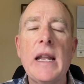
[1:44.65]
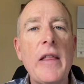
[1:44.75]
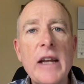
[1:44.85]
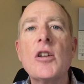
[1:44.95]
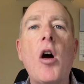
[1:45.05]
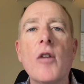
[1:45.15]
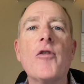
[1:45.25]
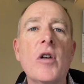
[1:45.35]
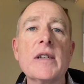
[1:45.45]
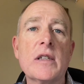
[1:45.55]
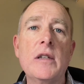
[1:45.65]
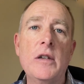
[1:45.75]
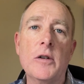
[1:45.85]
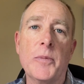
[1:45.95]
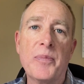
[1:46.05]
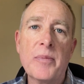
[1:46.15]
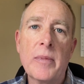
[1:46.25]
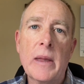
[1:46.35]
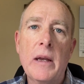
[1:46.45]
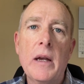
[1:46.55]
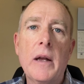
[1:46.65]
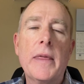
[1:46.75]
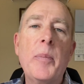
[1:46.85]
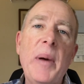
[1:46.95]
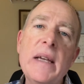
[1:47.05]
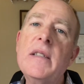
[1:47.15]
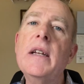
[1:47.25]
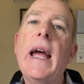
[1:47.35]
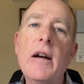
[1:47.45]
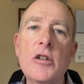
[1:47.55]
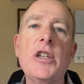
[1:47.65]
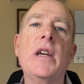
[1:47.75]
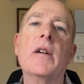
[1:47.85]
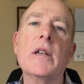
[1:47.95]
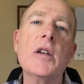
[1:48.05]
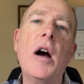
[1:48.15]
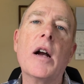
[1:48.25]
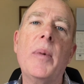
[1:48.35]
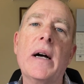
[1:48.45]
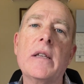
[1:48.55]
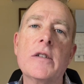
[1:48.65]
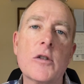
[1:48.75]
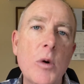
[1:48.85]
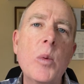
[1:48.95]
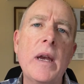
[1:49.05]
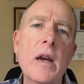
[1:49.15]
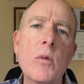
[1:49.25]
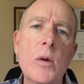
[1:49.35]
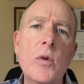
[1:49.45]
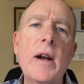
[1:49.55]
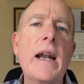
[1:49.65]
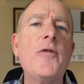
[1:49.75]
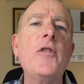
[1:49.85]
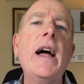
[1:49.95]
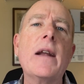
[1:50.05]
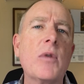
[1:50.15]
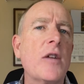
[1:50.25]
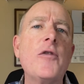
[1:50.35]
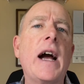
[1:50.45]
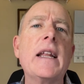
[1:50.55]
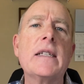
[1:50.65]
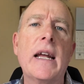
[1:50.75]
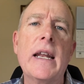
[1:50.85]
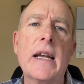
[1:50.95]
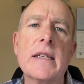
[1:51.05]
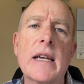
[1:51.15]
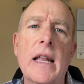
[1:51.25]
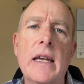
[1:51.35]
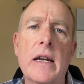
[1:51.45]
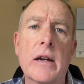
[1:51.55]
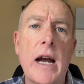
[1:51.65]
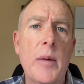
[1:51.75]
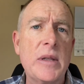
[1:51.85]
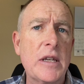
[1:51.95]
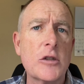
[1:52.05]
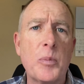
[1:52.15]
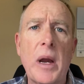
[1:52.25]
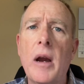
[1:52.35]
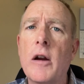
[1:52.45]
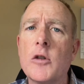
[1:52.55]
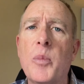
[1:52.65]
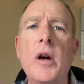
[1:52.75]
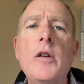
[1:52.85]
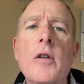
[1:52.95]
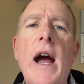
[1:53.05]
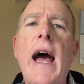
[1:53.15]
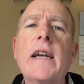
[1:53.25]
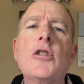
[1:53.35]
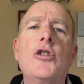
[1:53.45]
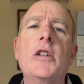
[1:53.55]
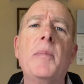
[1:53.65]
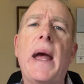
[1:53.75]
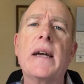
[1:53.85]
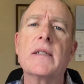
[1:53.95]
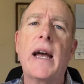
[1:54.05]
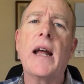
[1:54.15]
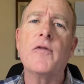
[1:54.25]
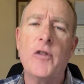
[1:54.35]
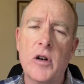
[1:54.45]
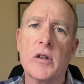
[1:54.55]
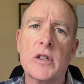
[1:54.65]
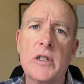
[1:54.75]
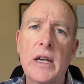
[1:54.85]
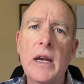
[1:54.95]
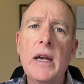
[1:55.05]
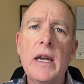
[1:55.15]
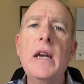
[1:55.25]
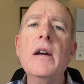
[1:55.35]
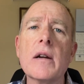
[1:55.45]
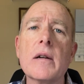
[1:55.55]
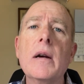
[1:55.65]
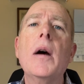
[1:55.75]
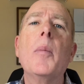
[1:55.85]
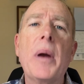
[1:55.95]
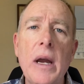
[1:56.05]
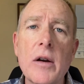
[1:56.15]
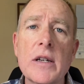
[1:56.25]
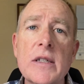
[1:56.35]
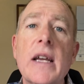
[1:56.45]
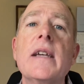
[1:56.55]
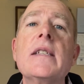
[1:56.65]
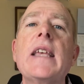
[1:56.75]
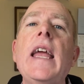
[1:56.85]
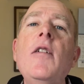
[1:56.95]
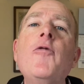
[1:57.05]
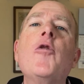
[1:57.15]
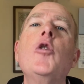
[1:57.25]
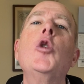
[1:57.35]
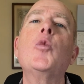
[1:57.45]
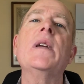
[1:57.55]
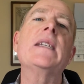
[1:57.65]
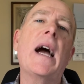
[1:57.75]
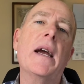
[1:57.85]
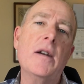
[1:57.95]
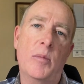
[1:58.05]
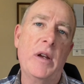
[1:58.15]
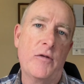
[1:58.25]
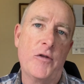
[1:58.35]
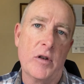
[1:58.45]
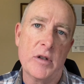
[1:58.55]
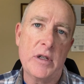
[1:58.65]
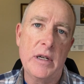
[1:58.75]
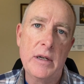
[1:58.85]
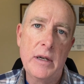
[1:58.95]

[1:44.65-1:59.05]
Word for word: Now that's hard for us to do. The best analogy here to talk about this is what we hear when we're on a flight. When a flight attendant gets on the intercom and says, parents, put your oxygen mask on first. Here, parents, save for your retirement first.